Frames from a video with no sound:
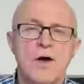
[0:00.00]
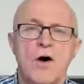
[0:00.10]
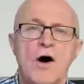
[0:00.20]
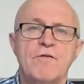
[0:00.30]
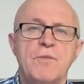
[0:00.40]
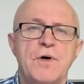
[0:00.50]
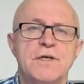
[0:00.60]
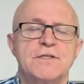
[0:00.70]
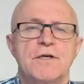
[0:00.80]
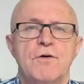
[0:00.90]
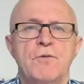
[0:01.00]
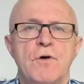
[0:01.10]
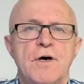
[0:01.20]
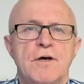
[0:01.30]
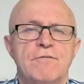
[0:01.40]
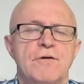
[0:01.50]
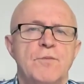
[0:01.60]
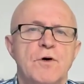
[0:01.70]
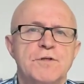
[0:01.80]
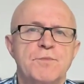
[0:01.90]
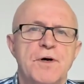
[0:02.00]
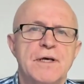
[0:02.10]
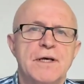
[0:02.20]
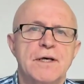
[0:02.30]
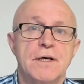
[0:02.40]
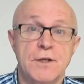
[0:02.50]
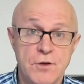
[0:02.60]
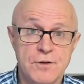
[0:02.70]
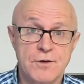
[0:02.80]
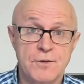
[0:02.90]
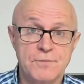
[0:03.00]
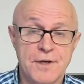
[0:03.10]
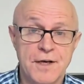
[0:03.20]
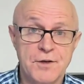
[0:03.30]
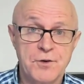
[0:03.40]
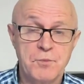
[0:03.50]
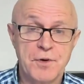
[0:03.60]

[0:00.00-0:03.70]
Hi everybody, it's Terry Ryder from hotspotting.com.au